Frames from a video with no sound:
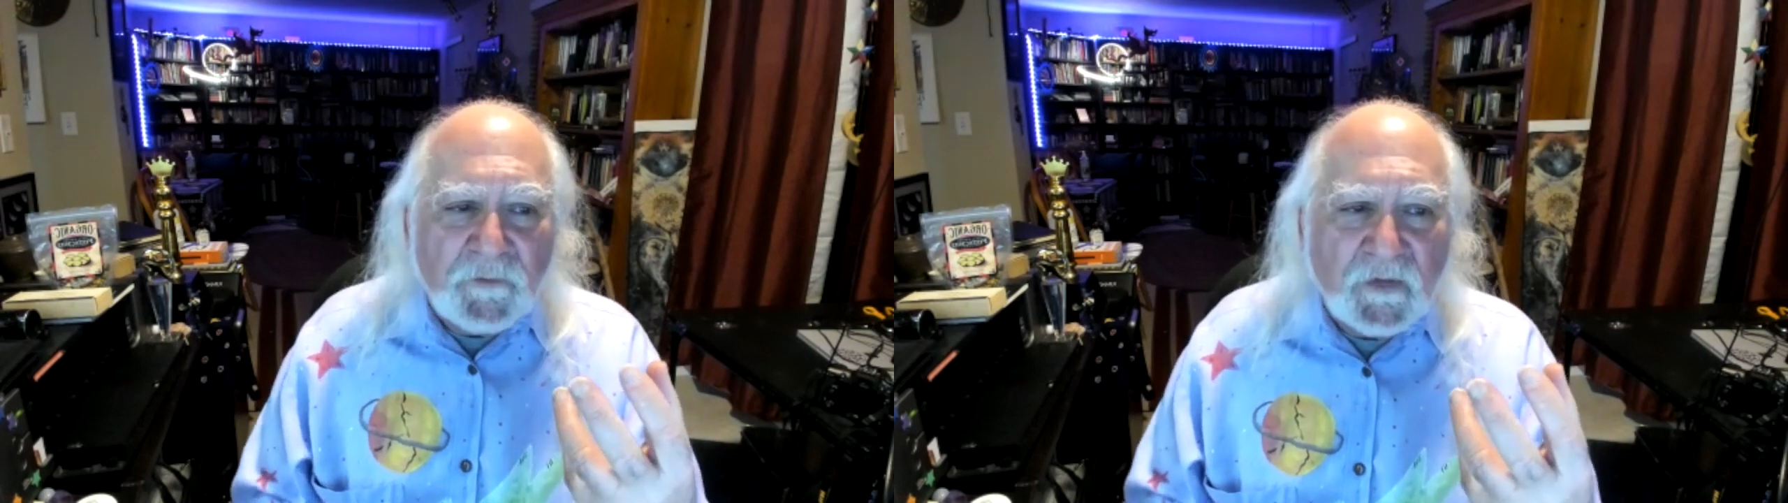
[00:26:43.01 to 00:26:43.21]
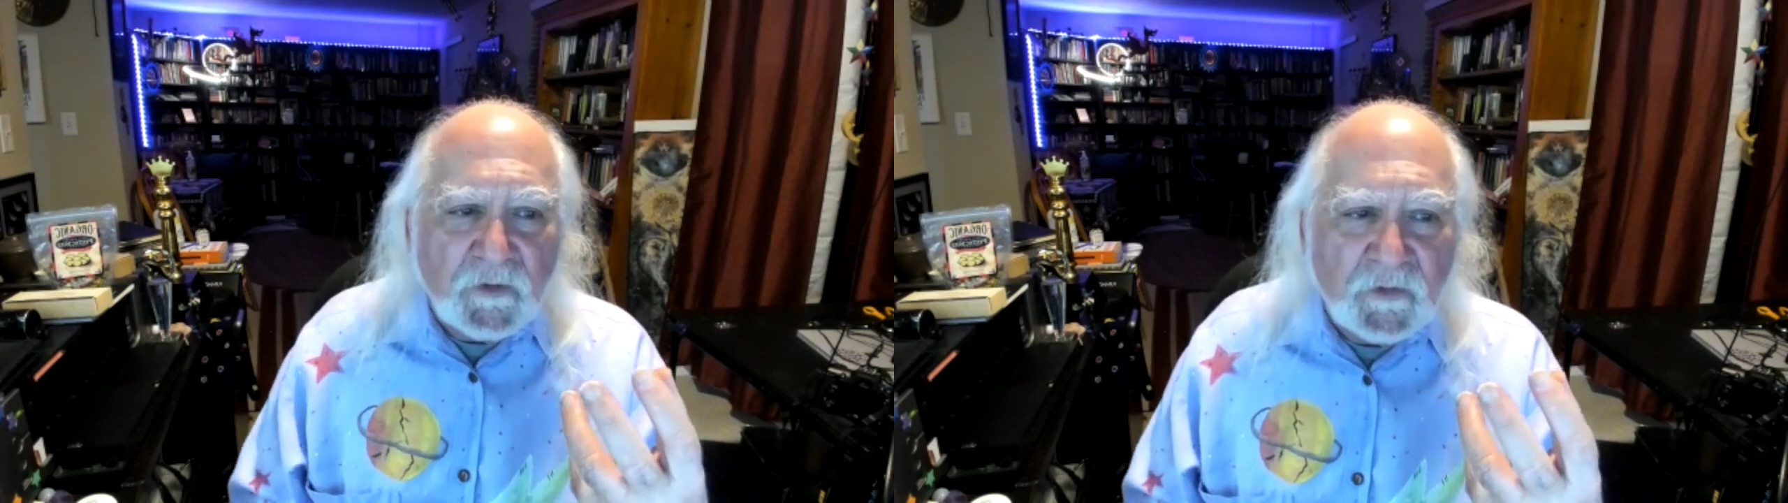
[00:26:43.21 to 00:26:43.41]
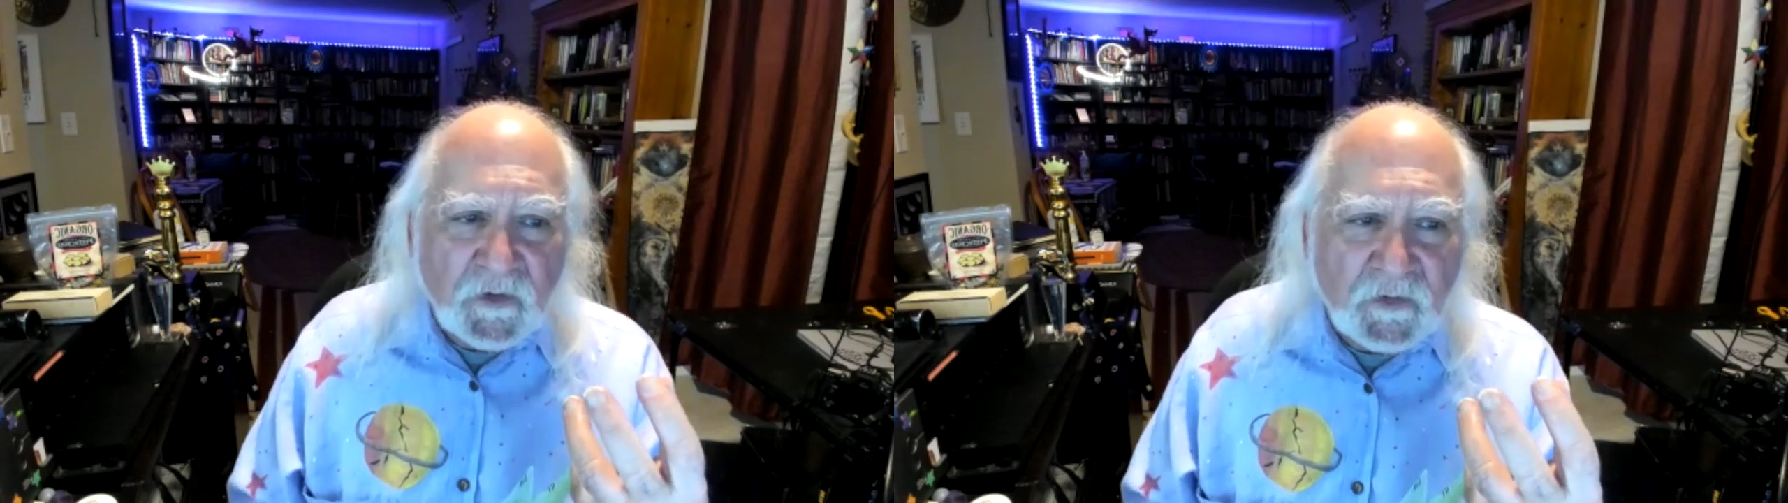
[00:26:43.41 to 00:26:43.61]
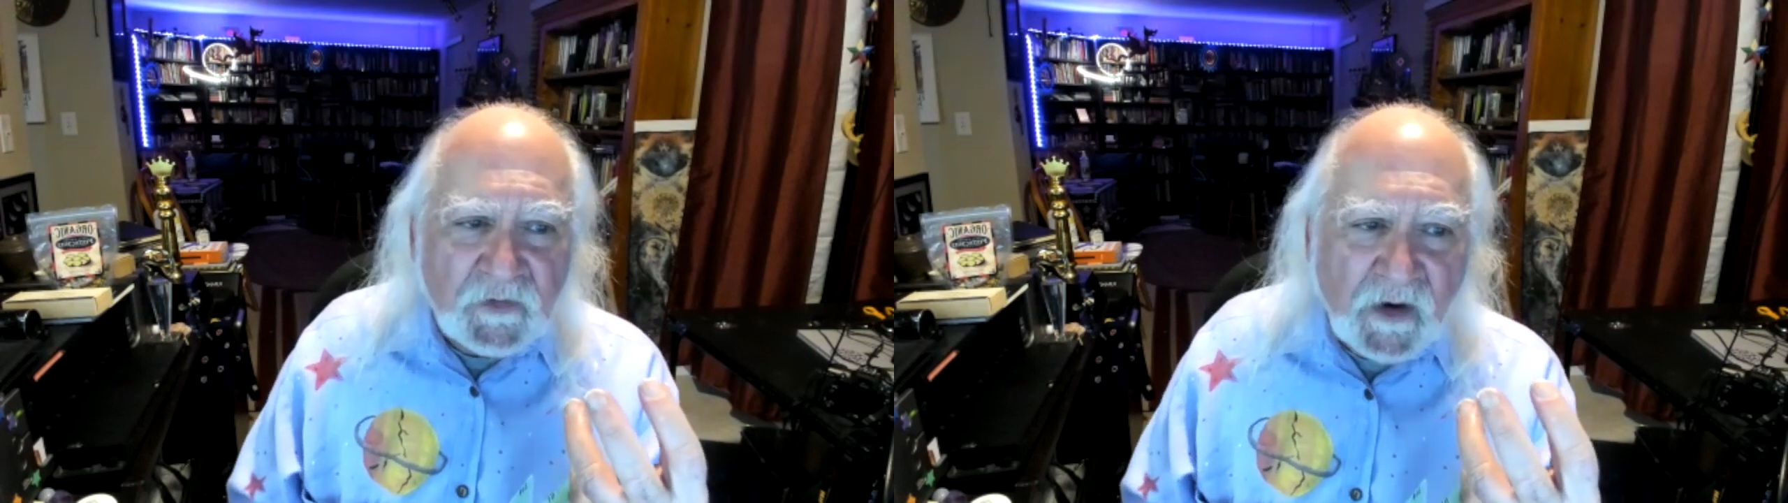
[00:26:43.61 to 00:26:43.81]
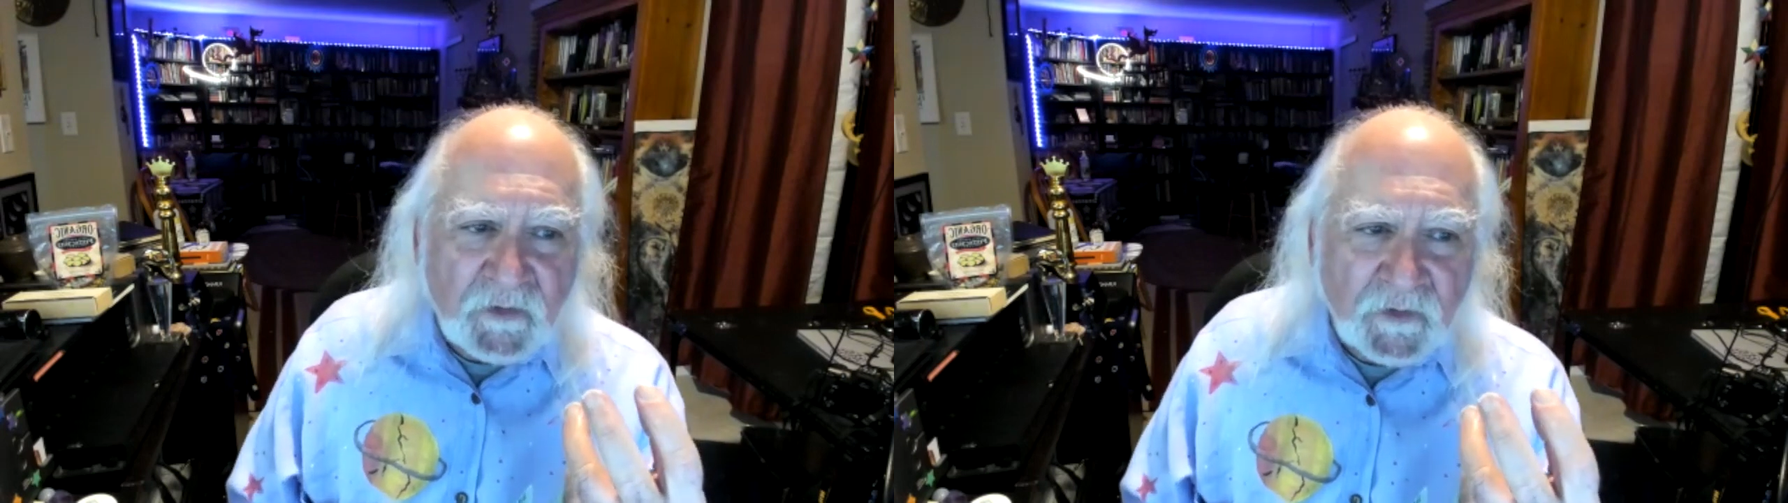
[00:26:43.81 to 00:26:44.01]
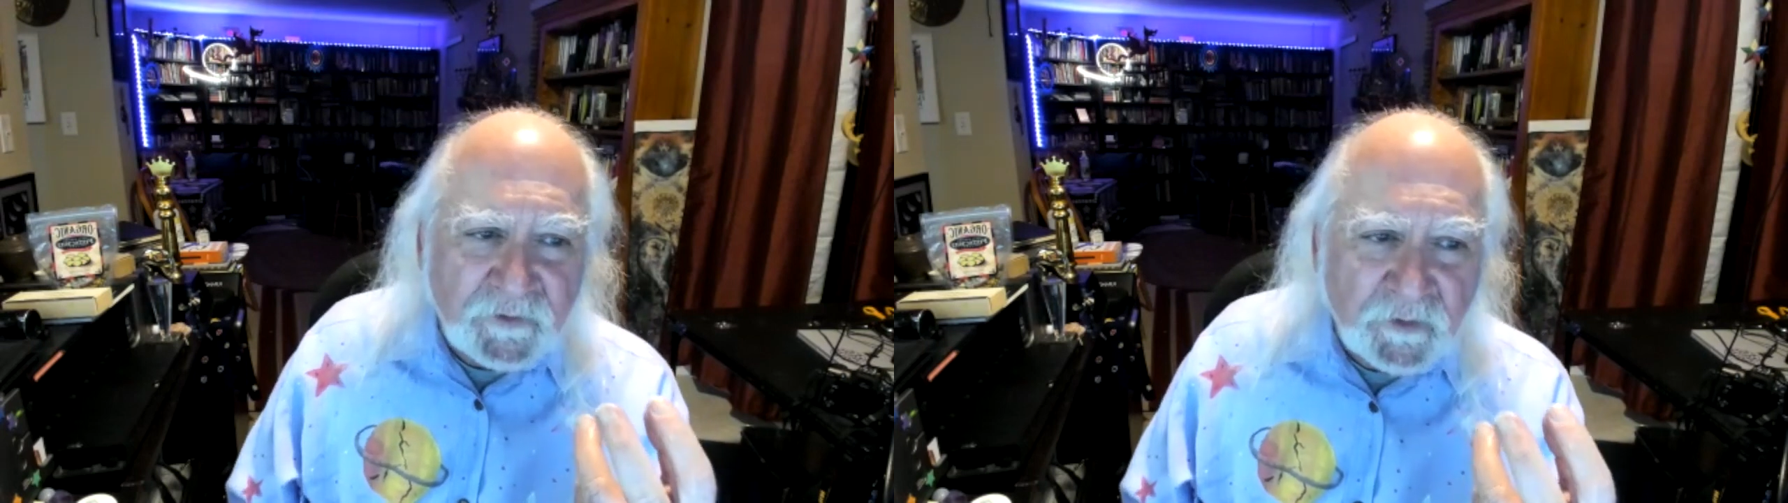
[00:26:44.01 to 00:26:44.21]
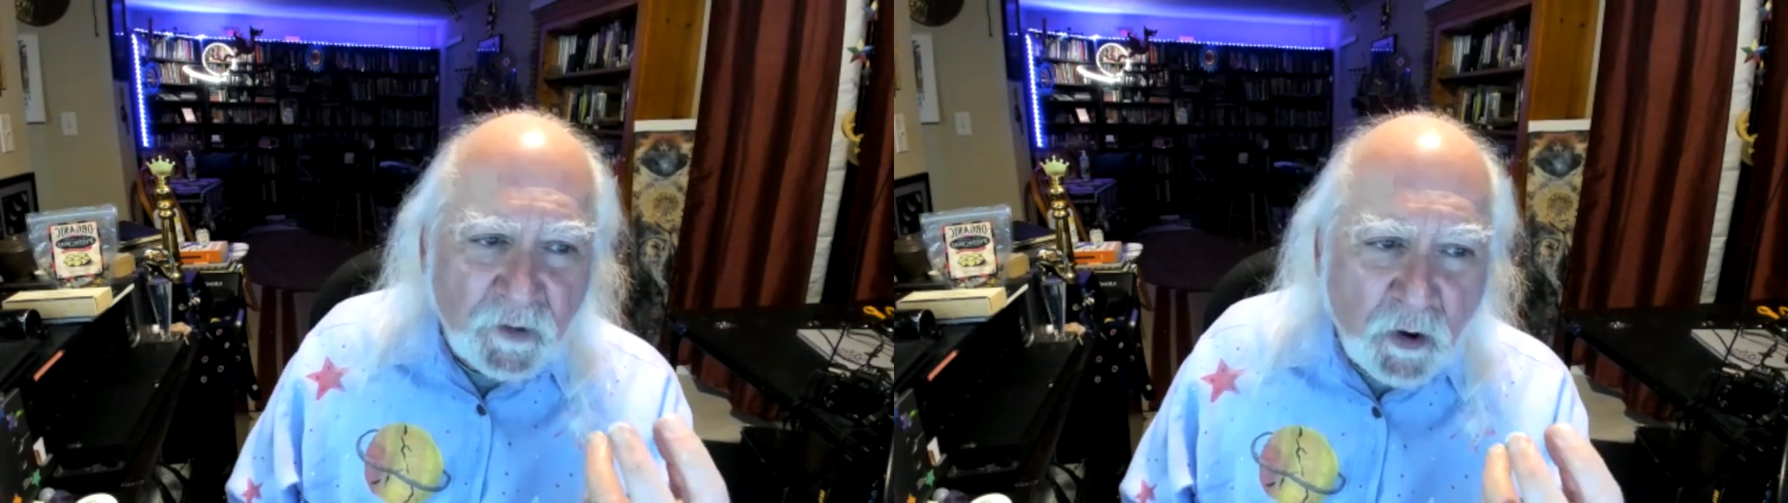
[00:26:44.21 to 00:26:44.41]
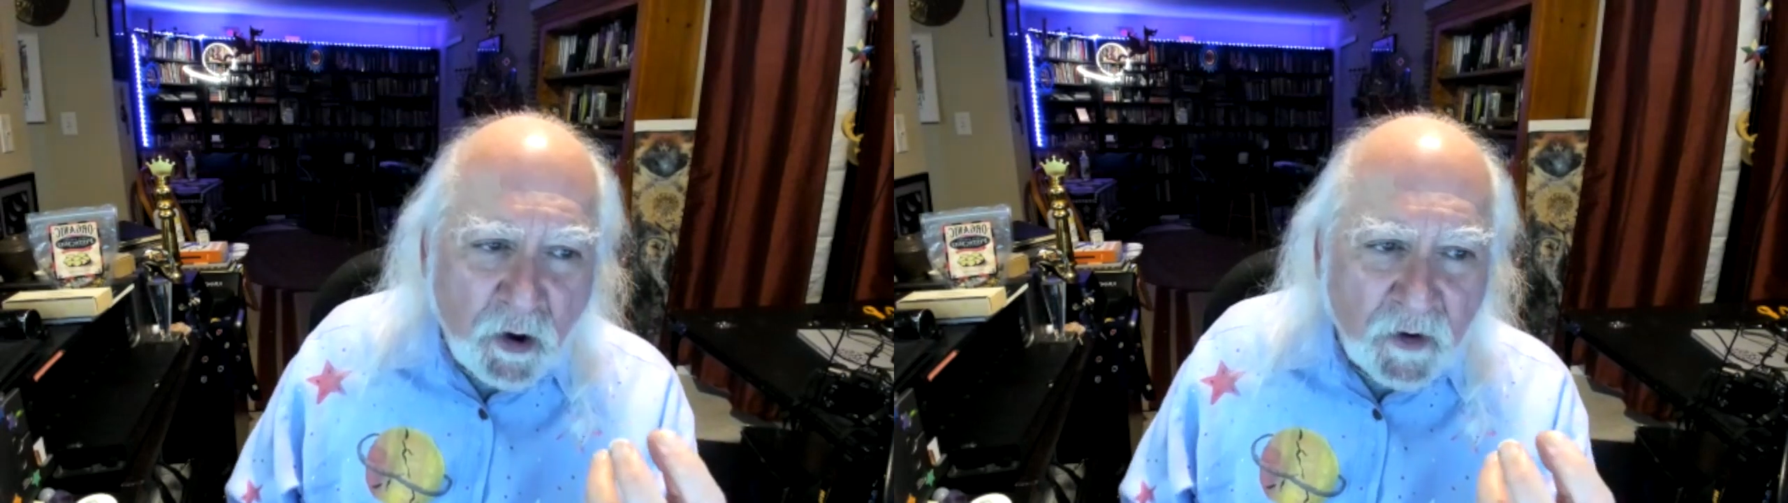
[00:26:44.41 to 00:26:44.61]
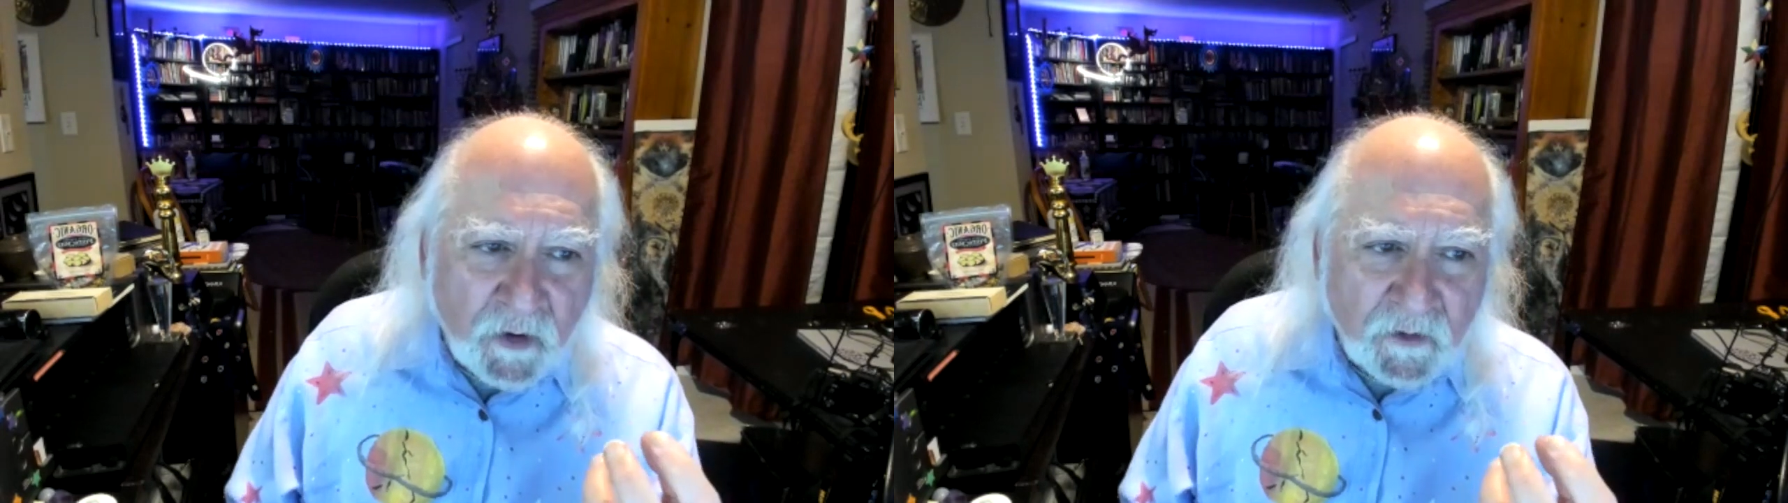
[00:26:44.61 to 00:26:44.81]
there's this sense of longing,